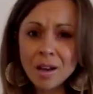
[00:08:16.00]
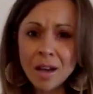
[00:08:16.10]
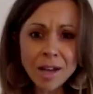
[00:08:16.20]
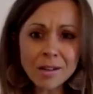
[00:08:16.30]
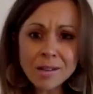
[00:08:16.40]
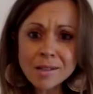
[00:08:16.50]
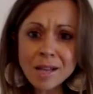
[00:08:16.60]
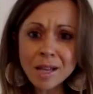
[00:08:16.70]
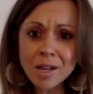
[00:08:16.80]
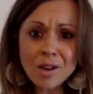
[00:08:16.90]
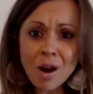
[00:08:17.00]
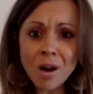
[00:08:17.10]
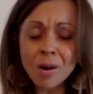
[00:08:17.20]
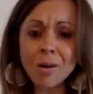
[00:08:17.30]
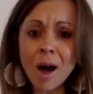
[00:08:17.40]
hang on a second,
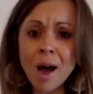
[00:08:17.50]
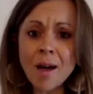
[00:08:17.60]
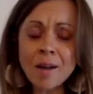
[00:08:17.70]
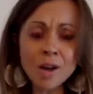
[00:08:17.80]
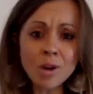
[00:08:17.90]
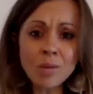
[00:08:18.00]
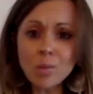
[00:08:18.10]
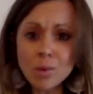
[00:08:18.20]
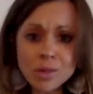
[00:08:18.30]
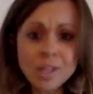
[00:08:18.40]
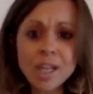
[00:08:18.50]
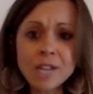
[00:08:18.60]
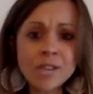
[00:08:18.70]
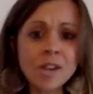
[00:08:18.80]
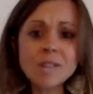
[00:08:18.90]
no, I don't want to
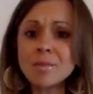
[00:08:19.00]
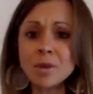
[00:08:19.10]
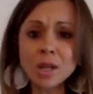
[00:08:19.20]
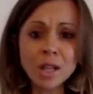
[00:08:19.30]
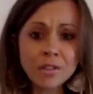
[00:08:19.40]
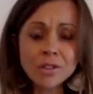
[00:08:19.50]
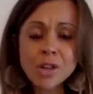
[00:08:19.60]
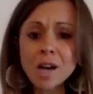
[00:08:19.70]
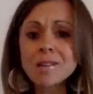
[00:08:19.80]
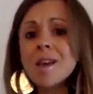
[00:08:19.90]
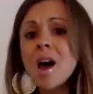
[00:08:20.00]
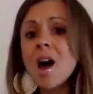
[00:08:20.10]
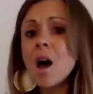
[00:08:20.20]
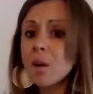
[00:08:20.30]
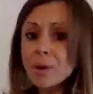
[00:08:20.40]
take drugs, I'm not here for drugs,
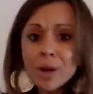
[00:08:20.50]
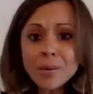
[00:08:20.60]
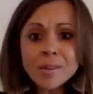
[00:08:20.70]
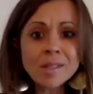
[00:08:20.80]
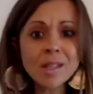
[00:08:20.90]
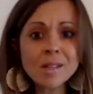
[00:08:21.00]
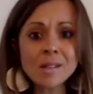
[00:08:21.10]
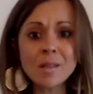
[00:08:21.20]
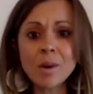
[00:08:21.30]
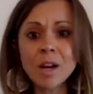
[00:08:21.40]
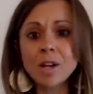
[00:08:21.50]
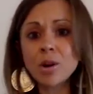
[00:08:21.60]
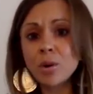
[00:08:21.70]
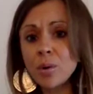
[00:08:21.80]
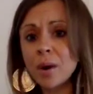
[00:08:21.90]
I want to go and see someone, I
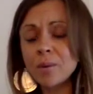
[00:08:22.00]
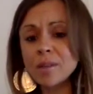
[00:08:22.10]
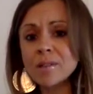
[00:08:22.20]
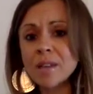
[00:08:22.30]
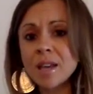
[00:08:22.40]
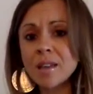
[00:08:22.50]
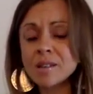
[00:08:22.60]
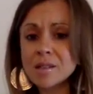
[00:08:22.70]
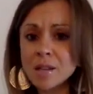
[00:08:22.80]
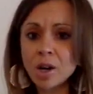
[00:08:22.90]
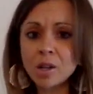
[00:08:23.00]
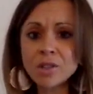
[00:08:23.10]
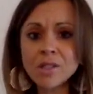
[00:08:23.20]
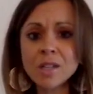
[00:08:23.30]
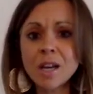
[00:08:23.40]
know who I want to see, there's a
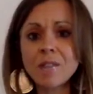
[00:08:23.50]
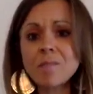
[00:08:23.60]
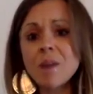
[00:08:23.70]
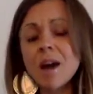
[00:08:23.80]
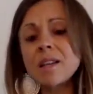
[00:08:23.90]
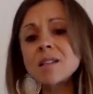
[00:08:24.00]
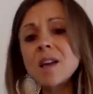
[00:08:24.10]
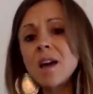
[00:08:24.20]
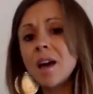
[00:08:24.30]
psychologist I have in mind,